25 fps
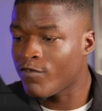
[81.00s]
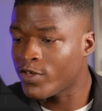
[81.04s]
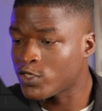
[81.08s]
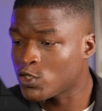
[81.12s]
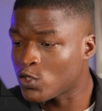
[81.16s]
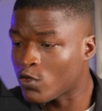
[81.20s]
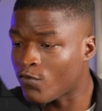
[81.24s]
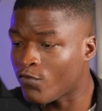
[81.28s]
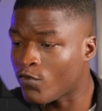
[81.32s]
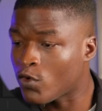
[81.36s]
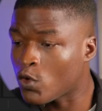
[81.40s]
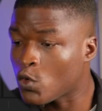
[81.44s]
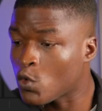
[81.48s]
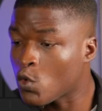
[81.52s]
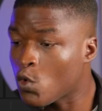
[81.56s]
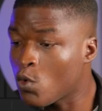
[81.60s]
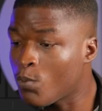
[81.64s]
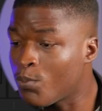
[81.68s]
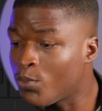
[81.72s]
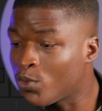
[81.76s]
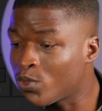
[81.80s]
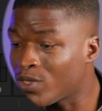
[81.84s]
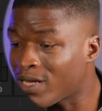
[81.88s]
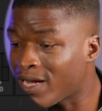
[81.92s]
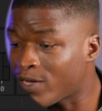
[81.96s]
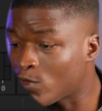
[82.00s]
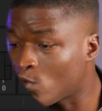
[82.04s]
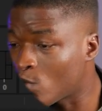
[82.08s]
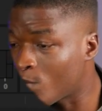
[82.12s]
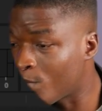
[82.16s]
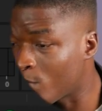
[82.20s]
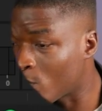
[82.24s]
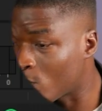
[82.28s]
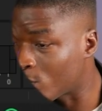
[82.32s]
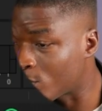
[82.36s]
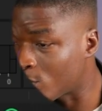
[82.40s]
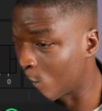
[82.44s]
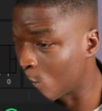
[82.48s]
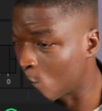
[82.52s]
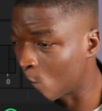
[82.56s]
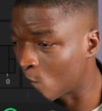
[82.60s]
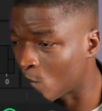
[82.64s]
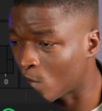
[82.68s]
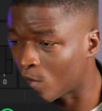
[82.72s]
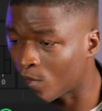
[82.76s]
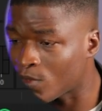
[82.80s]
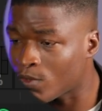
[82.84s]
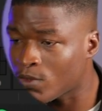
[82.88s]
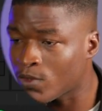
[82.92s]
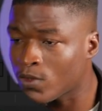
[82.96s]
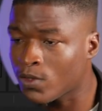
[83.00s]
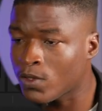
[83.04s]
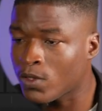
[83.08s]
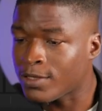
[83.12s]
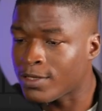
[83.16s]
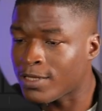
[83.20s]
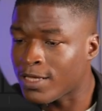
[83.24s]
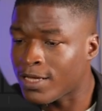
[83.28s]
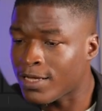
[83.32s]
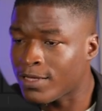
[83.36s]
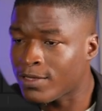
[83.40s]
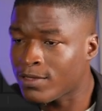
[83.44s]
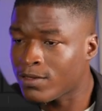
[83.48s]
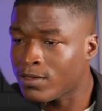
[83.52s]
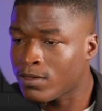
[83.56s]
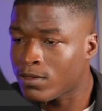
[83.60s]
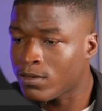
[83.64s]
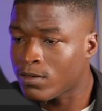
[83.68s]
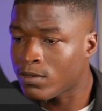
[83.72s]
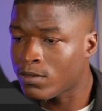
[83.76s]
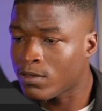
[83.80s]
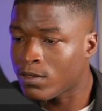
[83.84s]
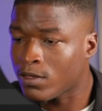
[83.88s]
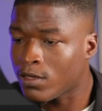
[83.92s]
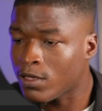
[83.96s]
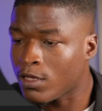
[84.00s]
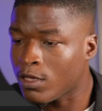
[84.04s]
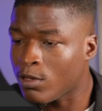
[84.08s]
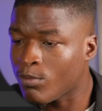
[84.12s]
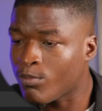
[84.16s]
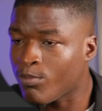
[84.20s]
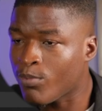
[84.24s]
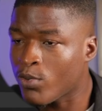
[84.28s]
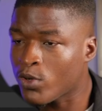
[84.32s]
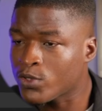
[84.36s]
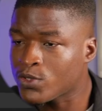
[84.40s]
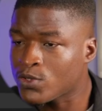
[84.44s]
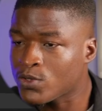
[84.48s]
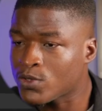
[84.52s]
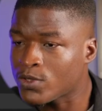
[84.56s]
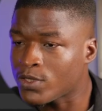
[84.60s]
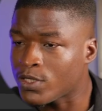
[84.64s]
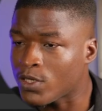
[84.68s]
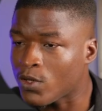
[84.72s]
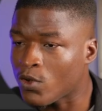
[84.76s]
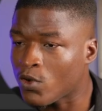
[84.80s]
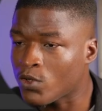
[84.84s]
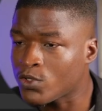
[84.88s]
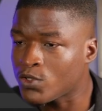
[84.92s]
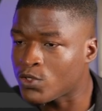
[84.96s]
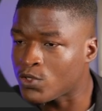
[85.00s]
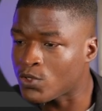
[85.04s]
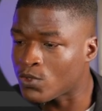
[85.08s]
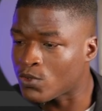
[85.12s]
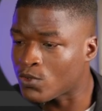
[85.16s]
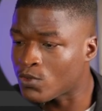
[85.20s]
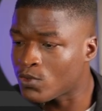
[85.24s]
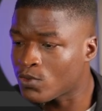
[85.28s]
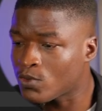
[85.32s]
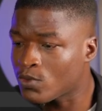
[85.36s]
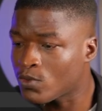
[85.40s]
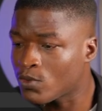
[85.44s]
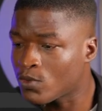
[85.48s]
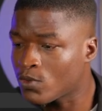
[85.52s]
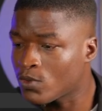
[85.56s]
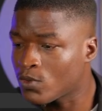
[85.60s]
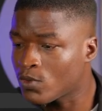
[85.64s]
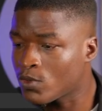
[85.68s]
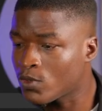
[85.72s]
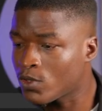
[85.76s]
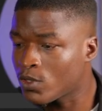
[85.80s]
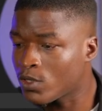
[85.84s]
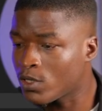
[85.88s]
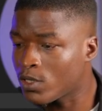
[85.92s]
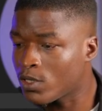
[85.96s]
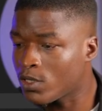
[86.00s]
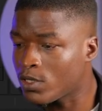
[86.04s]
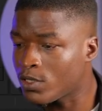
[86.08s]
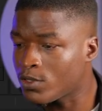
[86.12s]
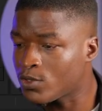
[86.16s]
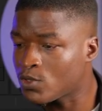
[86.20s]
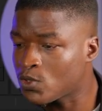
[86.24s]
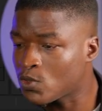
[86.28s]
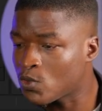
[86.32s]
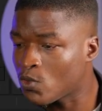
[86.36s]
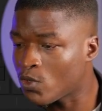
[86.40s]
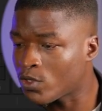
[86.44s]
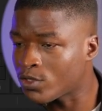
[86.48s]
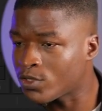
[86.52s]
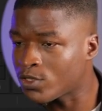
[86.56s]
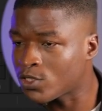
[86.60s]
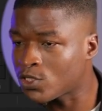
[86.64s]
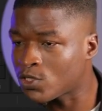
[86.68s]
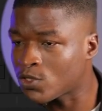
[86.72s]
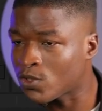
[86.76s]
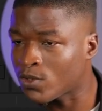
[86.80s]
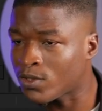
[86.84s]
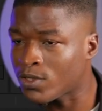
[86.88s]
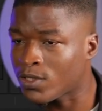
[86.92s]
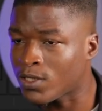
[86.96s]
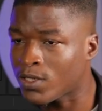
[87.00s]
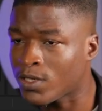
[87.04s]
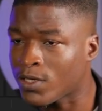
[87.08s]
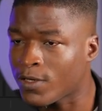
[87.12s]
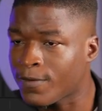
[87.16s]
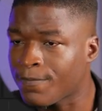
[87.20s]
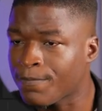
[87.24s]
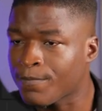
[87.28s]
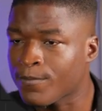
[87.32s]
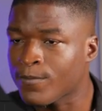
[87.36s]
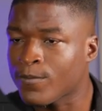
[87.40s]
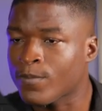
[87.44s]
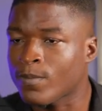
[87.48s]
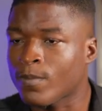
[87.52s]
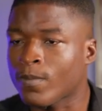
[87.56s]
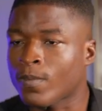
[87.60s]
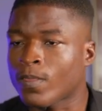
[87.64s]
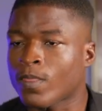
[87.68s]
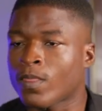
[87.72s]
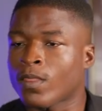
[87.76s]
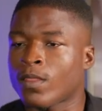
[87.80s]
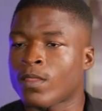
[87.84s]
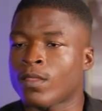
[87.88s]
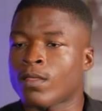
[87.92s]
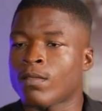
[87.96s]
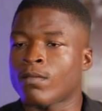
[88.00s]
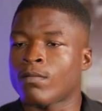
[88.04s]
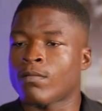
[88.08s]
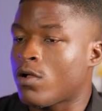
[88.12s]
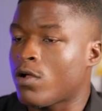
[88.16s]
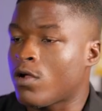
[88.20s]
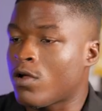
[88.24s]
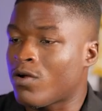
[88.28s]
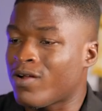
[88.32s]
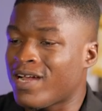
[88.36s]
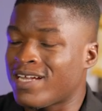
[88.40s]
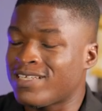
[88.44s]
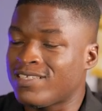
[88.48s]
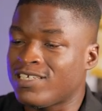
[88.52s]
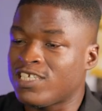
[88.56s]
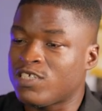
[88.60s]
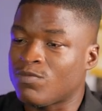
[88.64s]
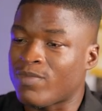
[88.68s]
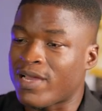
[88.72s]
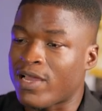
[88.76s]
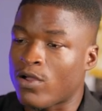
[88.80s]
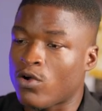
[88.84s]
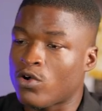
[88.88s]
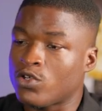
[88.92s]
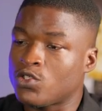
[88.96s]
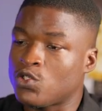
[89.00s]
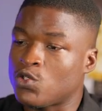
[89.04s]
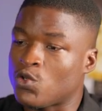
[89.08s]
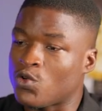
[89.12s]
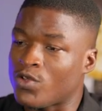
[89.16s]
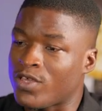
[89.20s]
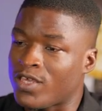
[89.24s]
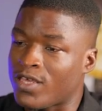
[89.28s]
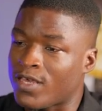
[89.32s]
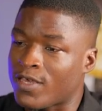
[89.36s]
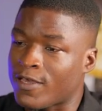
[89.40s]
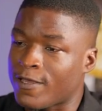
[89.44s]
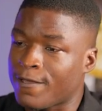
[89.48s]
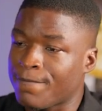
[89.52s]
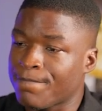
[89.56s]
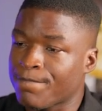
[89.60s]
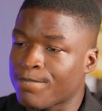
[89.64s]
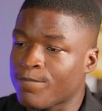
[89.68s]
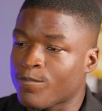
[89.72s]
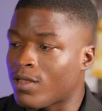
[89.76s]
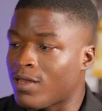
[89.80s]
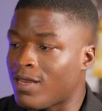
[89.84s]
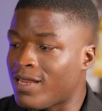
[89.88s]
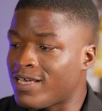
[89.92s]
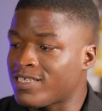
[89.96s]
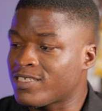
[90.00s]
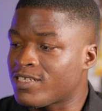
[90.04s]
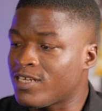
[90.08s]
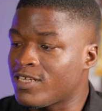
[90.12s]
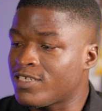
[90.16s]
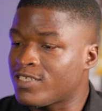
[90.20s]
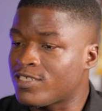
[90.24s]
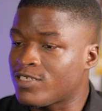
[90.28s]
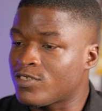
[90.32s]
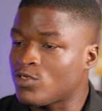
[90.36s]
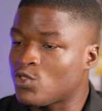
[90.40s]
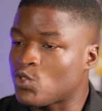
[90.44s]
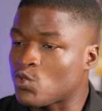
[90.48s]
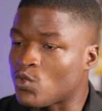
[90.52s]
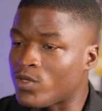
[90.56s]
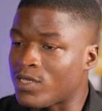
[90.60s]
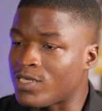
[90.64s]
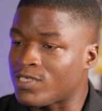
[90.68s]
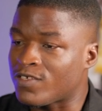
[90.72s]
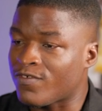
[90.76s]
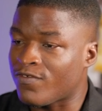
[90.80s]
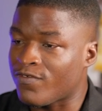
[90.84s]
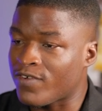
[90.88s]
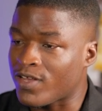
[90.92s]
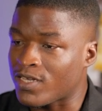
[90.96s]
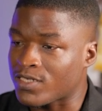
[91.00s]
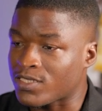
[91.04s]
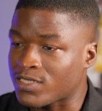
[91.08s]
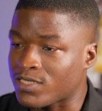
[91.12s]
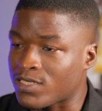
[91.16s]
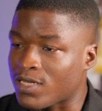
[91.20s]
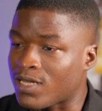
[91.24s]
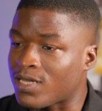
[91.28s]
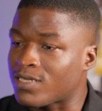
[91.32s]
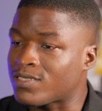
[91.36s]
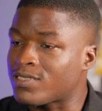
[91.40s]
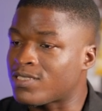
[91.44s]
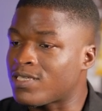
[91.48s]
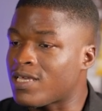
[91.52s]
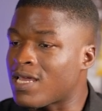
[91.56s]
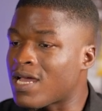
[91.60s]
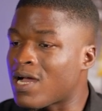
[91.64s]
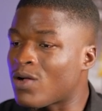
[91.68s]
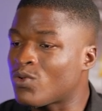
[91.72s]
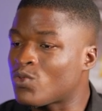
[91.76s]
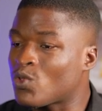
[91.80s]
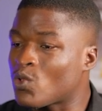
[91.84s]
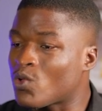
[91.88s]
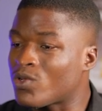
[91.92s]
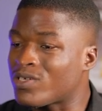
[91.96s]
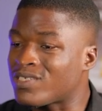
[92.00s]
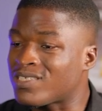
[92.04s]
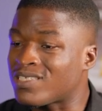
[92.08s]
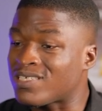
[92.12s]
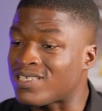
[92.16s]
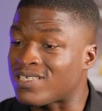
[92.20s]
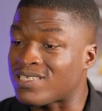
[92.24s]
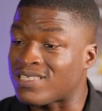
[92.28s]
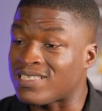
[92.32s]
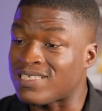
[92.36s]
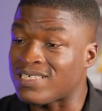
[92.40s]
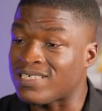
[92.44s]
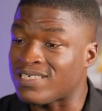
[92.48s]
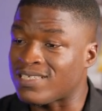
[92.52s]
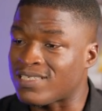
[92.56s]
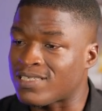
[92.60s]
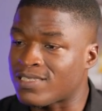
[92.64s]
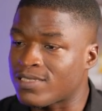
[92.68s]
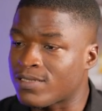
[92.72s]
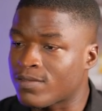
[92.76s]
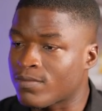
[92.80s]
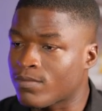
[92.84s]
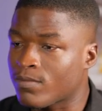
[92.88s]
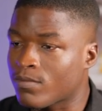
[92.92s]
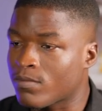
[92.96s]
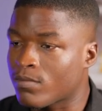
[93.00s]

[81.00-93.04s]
first of all, open Adobe Audition, then import the audio into Audition here. Alright, this is my audio here. Let's listen to it first and see how noisy it is.